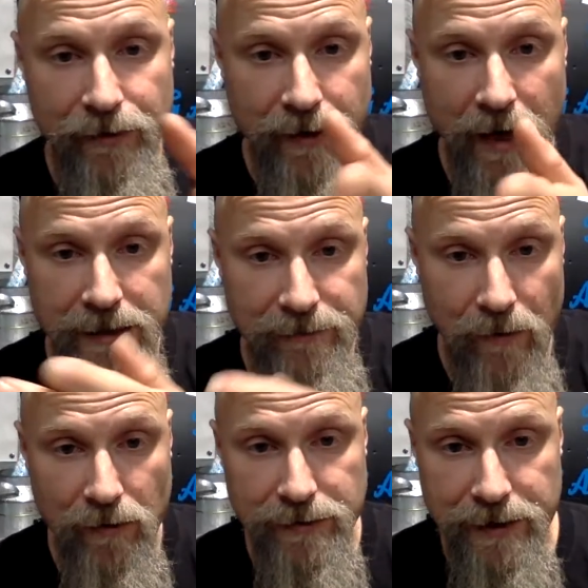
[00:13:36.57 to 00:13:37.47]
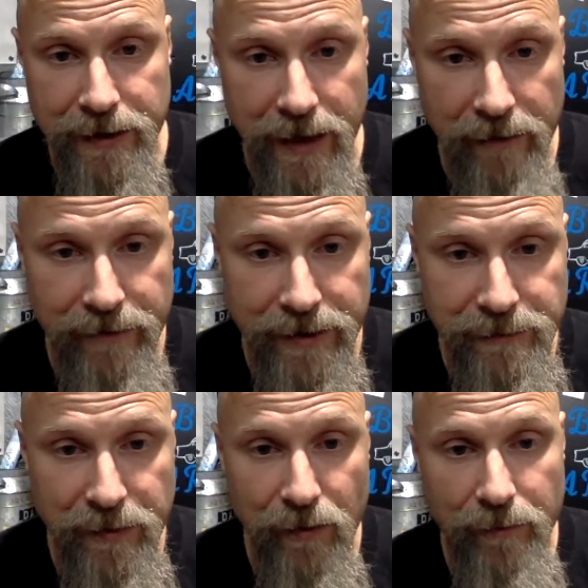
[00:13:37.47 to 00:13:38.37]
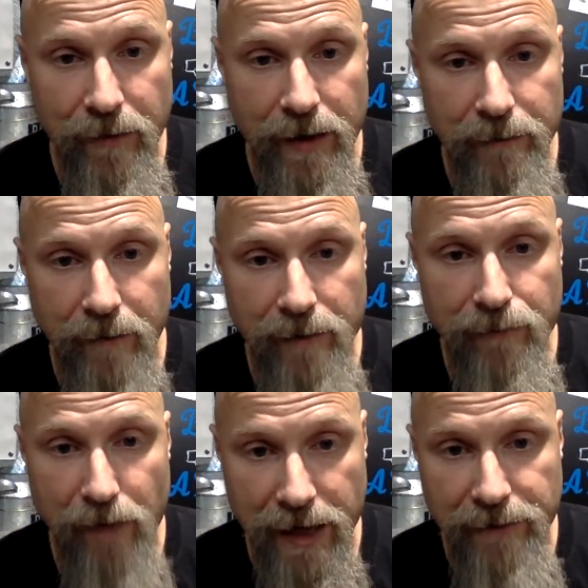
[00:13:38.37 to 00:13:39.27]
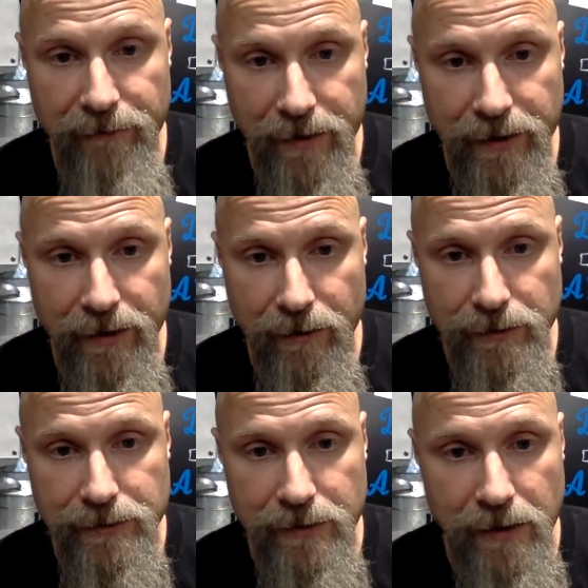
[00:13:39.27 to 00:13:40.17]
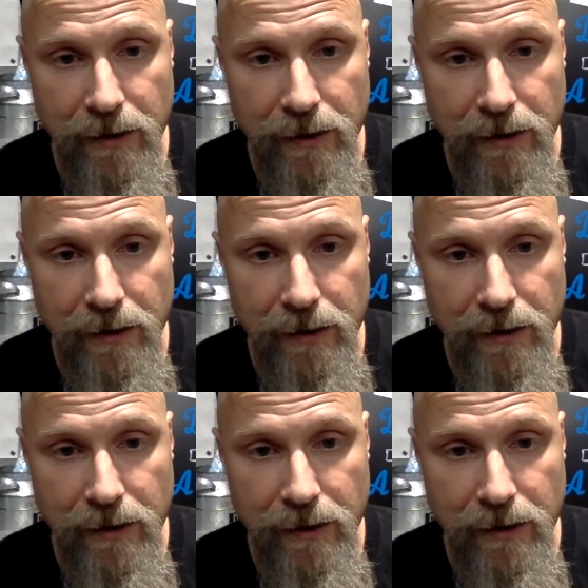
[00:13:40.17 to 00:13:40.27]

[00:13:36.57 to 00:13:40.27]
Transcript: You guys have all seen Kevin. He's been on my brake videos.